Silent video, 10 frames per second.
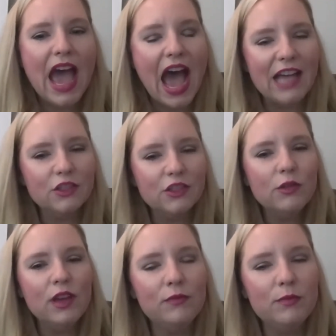as
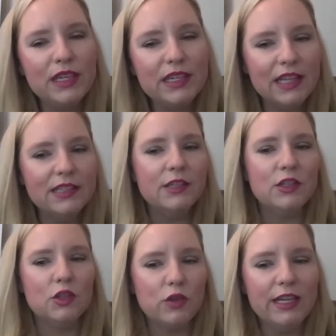you have begun to
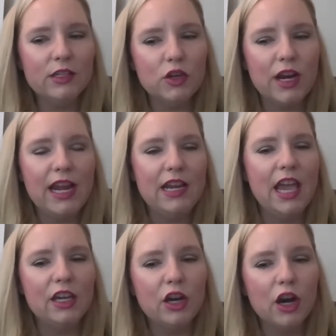strength train
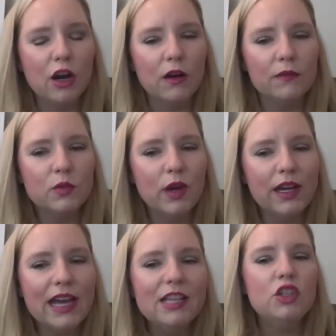at Curves, what
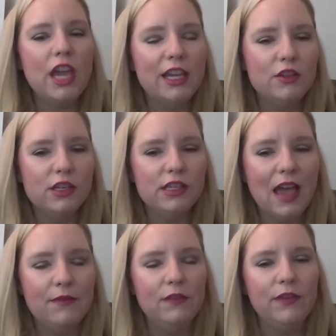kind of changes
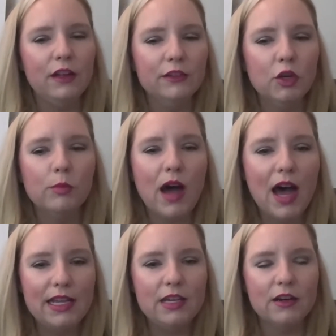have you felt in your
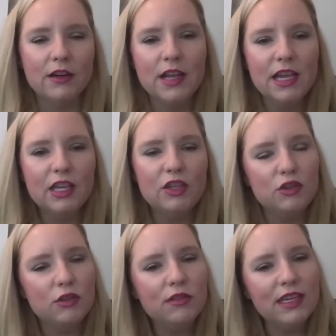body, or can
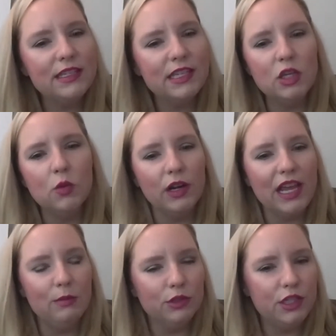you do things that you weren't
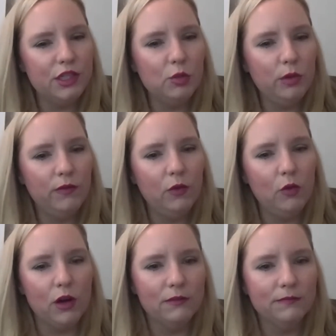able to do
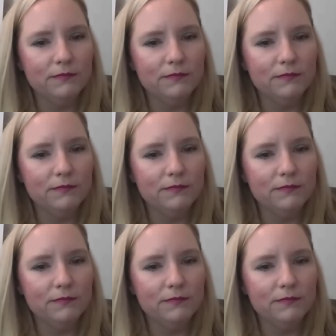before?